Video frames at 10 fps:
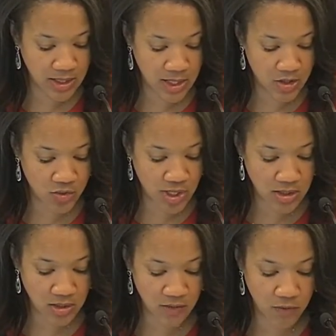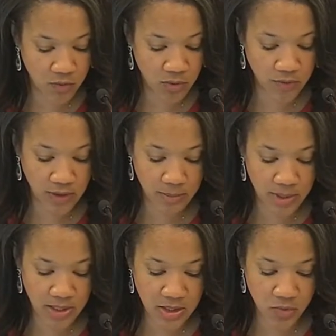contractor for roofing and
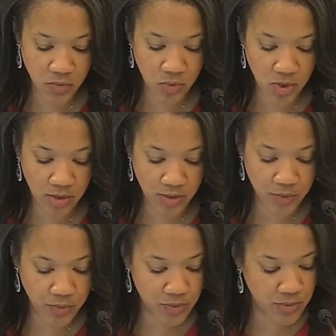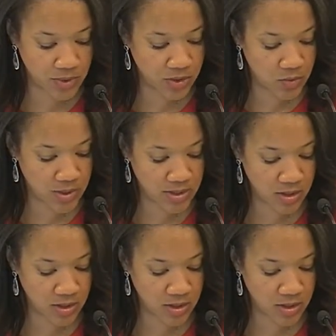masonry work through U.S.